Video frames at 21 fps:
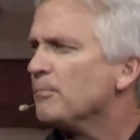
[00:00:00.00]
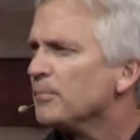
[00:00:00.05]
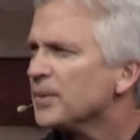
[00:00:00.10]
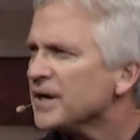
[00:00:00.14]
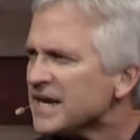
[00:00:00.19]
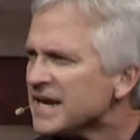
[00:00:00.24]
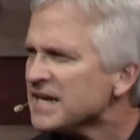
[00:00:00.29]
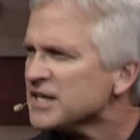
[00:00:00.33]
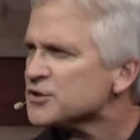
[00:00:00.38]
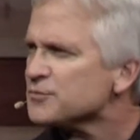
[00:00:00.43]

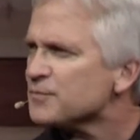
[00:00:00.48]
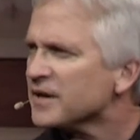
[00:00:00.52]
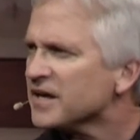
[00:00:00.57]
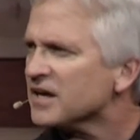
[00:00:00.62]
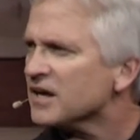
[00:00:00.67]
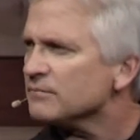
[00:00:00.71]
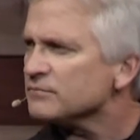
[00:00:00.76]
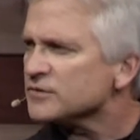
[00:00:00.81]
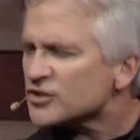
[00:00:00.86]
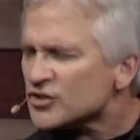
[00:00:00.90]
But it has
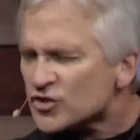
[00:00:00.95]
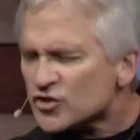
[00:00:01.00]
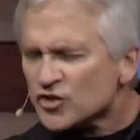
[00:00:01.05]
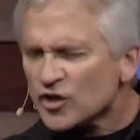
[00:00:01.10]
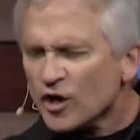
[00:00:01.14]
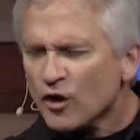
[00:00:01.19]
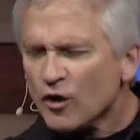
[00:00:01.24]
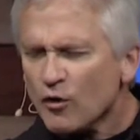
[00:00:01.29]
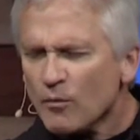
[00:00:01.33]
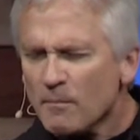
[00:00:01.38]
become
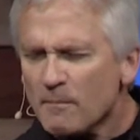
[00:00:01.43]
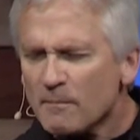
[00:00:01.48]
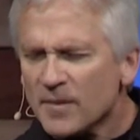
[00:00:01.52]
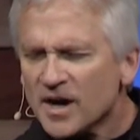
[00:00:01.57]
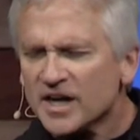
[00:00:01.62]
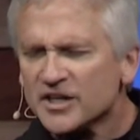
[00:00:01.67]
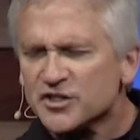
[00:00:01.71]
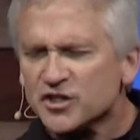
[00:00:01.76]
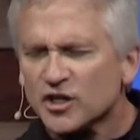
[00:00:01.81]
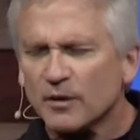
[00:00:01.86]
so
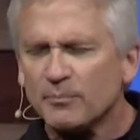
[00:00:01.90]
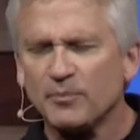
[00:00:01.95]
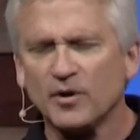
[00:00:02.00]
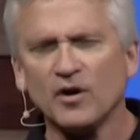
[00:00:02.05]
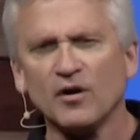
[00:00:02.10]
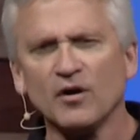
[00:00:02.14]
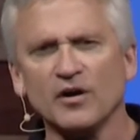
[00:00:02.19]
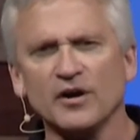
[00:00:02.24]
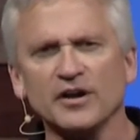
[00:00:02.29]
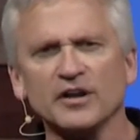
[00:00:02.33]
much a
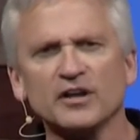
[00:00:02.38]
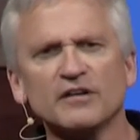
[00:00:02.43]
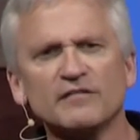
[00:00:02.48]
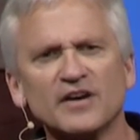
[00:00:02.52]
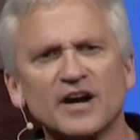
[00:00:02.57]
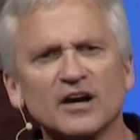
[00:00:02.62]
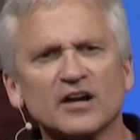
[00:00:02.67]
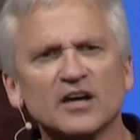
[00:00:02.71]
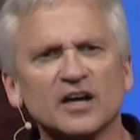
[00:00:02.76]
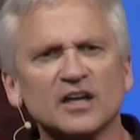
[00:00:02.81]
part
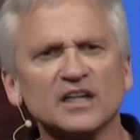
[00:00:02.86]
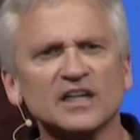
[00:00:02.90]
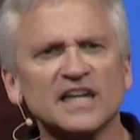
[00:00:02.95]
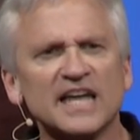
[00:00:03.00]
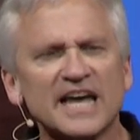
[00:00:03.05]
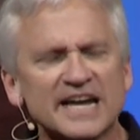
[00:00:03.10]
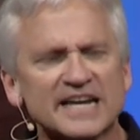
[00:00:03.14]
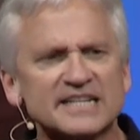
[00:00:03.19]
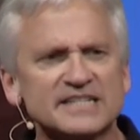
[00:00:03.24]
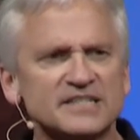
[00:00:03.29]
of our
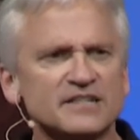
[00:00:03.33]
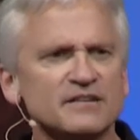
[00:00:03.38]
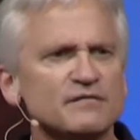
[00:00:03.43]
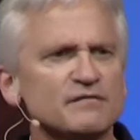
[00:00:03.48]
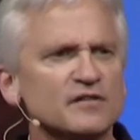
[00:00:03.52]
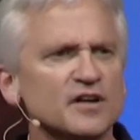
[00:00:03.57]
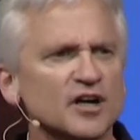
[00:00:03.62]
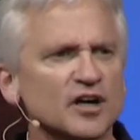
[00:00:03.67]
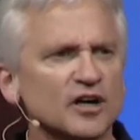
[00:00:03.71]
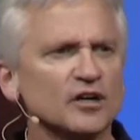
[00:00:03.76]

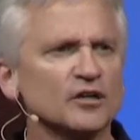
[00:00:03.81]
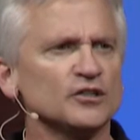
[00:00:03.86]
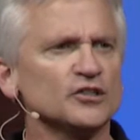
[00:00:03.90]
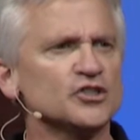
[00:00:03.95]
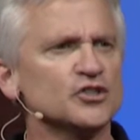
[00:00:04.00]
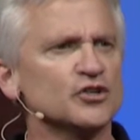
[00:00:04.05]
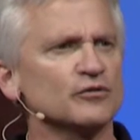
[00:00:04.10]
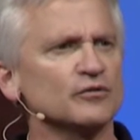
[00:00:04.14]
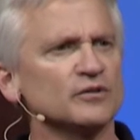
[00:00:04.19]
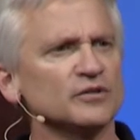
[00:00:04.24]
collective
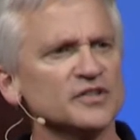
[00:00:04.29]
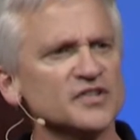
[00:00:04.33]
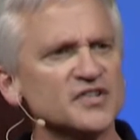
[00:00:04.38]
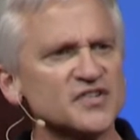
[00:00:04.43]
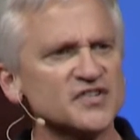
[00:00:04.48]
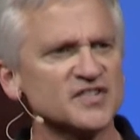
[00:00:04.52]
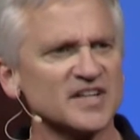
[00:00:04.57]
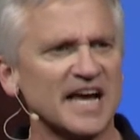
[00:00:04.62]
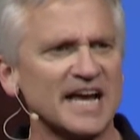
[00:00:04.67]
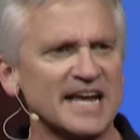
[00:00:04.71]
cultural
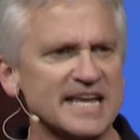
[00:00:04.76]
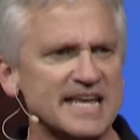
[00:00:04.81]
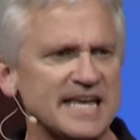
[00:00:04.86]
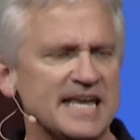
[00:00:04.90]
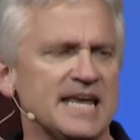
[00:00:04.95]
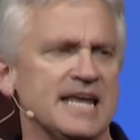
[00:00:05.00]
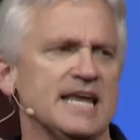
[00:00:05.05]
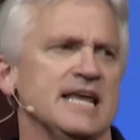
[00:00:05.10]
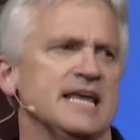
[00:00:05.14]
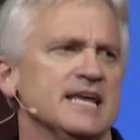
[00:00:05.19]

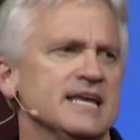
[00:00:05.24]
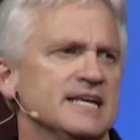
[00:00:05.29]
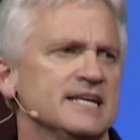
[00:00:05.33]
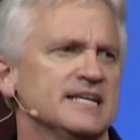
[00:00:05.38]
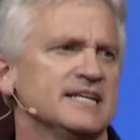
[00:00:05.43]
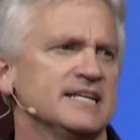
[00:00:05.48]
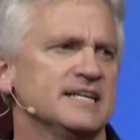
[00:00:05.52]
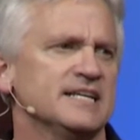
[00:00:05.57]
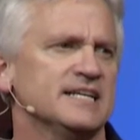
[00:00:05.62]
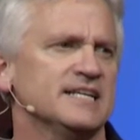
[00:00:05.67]
psyche
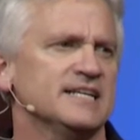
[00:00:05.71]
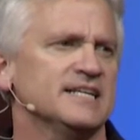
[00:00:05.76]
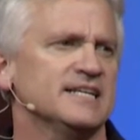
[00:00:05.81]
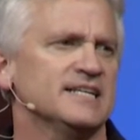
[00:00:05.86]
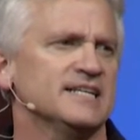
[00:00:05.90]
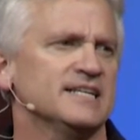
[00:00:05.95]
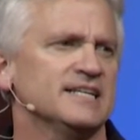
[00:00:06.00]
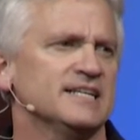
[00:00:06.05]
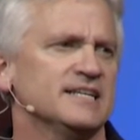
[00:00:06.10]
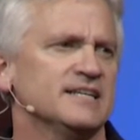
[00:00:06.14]

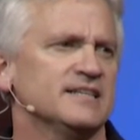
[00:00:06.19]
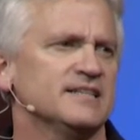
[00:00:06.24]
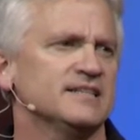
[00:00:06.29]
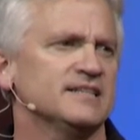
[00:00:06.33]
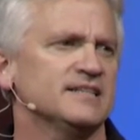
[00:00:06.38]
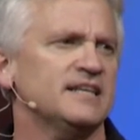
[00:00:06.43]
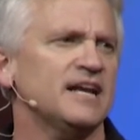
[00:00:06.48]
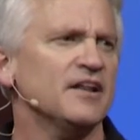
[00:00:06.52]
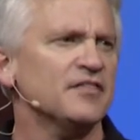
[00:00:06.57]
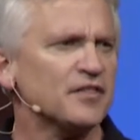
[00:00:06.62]

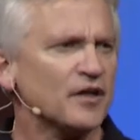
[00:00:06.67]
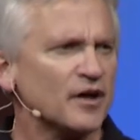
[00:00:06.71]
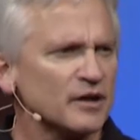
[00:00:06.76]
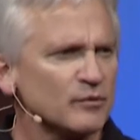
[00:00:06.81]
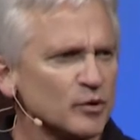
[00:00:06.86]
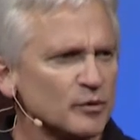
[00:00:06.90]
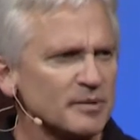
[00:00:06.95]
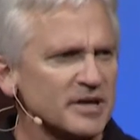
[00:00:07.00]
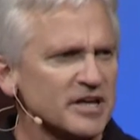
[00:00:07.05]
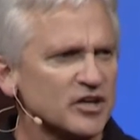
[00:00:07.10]
that I thought
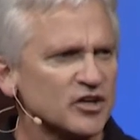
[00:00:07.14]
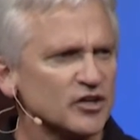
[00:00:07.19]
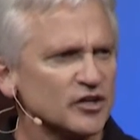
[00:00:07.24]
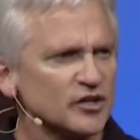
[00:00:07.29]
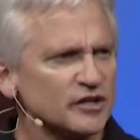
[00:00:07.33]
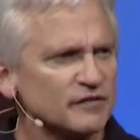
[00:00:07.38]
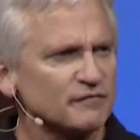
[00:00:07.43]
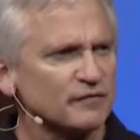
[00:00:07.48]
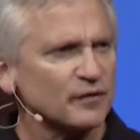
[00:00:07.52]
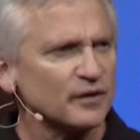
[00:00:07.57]
it would be
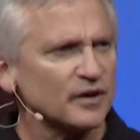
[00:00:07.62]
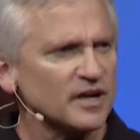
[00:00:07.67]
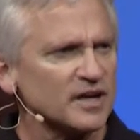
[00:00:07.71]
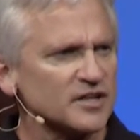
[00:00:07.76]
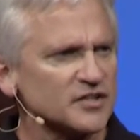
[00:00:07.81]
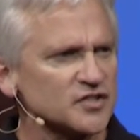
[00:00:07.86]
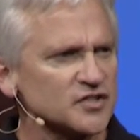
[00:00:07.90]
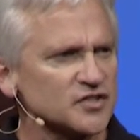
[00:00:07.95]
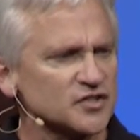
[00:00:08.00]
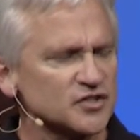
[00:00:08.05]
good for
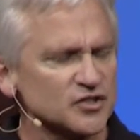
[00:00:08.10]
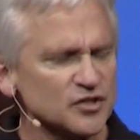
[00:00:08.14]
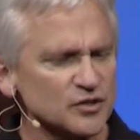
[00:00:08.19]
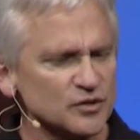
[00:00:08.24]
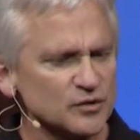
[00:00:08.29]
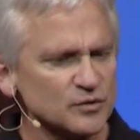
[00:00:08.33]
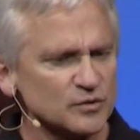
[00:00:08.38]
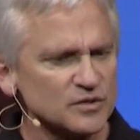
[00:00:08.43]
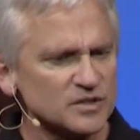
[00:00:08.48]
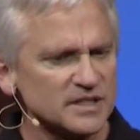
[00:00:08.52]
us
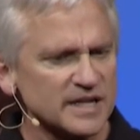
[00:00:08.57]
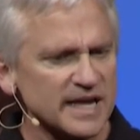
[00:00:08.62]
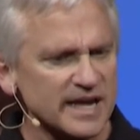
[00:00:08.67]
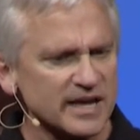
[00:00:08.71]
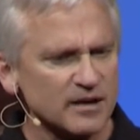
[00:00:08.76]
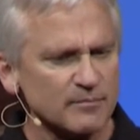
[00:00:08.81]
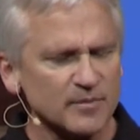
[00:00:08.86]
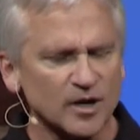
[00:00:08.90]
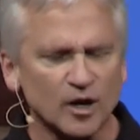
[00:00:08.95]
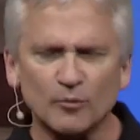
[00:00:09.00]
to
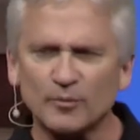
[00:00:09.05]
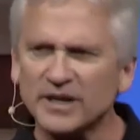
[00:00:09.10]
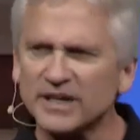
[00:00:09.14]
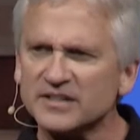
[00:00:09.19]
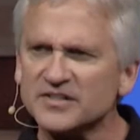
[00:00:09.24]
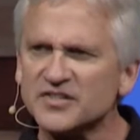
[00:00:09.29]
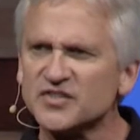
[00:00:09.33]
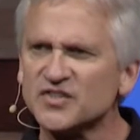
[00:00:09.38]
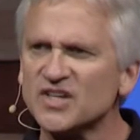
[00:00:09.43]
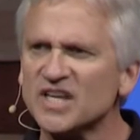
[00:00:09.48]
take a moment
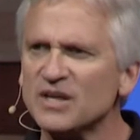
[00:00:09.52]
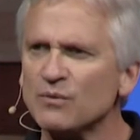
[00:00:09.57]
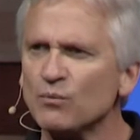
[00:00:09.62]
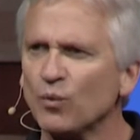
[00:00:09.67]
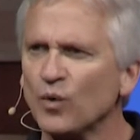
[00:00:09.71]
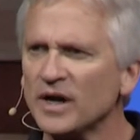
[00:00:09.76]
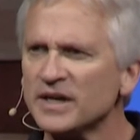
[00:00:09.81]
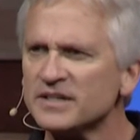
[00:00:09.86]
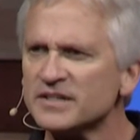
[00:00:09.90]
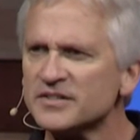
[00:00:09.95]
and
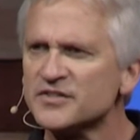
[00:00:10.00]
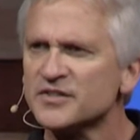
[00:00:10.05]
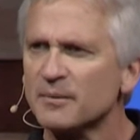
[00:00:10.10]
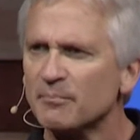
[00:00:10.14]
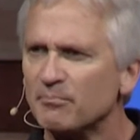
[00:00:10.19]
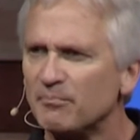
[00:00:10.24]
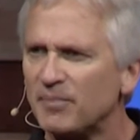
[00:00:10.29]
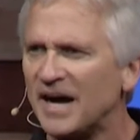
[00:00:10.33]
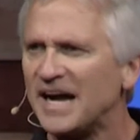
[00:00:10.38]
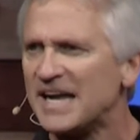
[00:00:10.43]
see what does
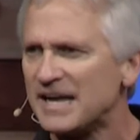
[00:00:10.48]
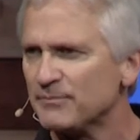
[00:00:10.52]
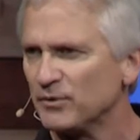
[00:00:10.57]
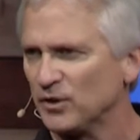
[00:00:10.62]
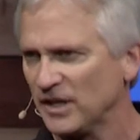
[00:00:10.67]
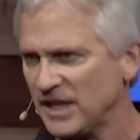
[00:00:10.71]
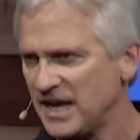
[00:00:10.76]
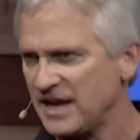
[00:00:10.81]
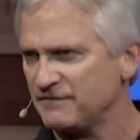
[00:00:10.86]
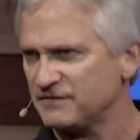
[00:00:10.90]
the
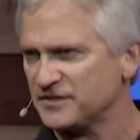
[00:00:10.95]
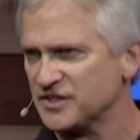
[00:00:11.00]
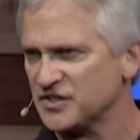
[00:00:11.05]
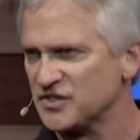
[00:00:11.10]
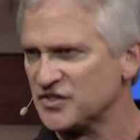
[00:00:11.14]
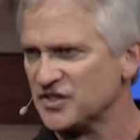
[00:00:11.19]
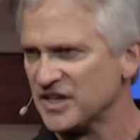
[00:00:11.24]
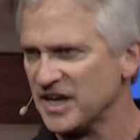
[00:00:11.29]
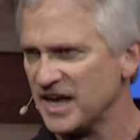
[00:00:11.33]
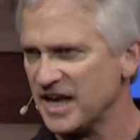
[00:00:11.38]
Bible have to
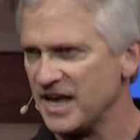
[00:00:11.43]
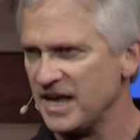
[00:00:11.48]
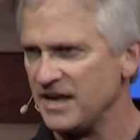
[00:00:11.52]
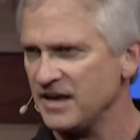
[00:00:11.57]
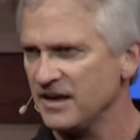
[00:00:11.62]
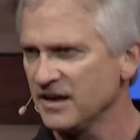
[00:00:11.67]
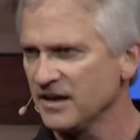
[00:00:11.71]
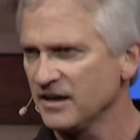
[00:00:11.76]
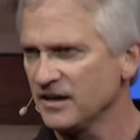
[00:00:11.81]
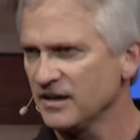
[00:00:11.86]
say
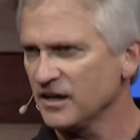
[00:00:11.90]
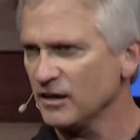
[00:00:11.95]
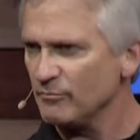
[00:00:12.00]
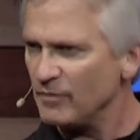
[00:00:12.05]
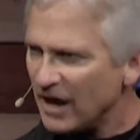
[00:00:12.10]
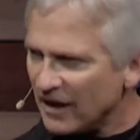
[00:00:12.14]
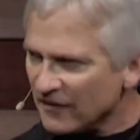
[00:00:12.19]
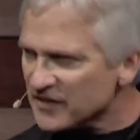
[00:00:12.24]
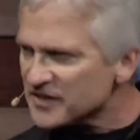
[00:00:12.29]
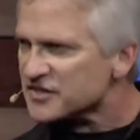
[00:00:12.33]

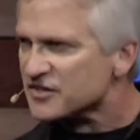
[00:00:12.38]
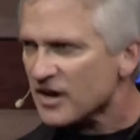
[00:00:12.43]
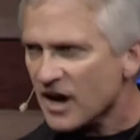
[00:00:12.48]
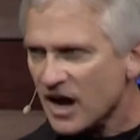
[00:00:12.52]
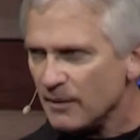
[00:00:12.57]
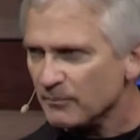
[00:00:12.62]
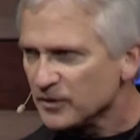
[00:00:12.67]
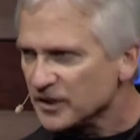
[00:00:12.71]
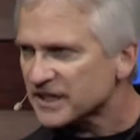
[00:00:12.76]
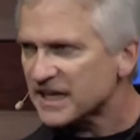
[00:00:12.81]
about this
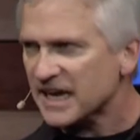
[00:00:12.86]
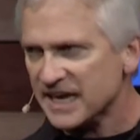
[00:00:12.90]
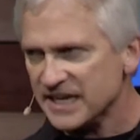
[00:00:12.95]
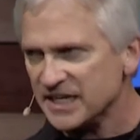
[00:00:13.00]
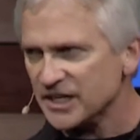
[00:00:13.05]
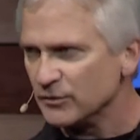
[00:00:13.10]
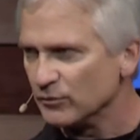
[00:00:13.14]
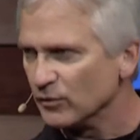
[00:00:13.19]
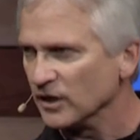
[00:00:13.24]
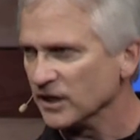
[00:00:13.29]

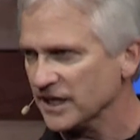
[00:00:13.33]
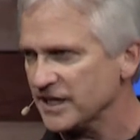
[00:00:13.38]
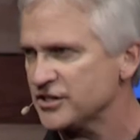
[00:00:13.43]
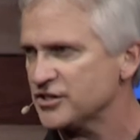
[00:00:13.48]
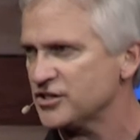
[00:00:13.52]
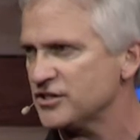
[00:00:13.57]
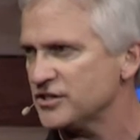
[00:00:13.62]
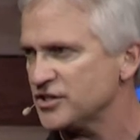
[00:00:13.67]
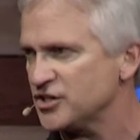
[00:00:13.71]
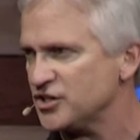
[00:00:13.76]
complicated
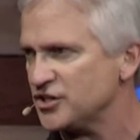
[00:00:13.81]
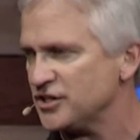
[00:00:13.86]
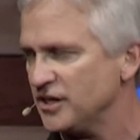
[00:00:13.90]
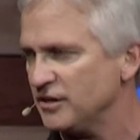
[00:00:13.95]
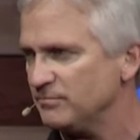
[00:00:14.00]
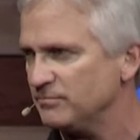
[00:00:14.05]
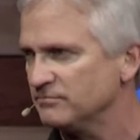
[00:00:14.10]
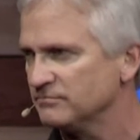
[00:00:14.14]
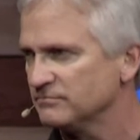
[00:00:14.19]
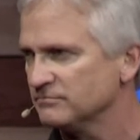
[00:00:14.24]

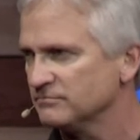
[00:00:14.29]
relationship?